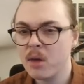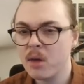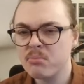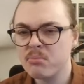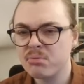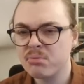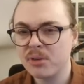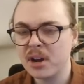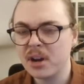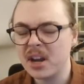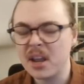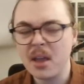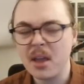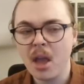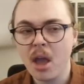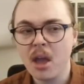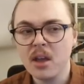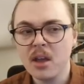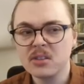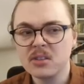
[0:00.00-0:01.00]
Pretty
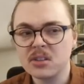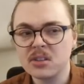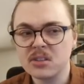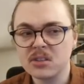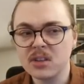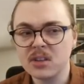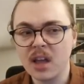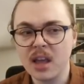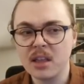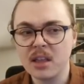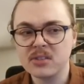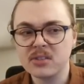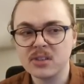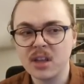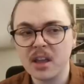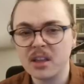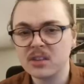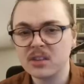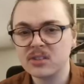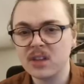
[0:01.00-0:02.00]
slight,
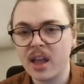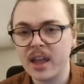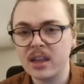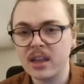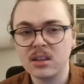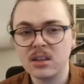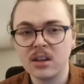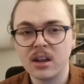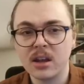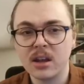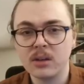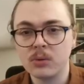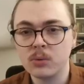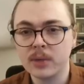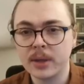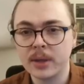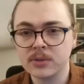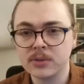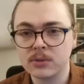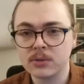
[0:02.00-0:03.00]
oh,
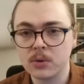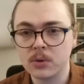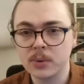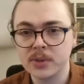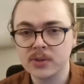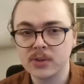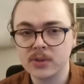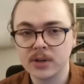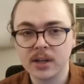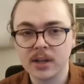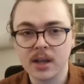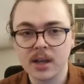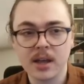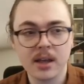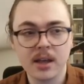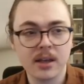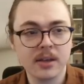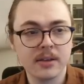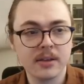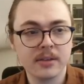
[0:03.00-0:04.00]
that was the wrong one, sorry.
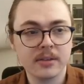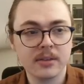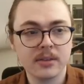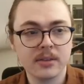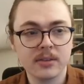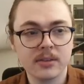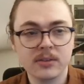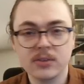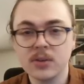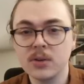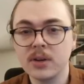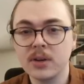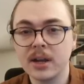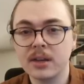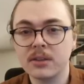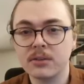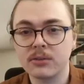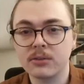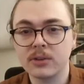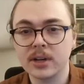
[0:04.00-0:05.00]

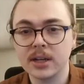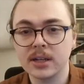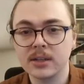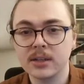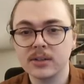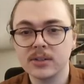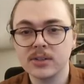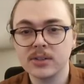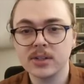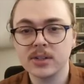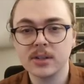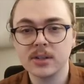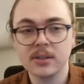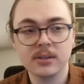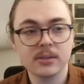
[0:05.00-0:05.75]
293 to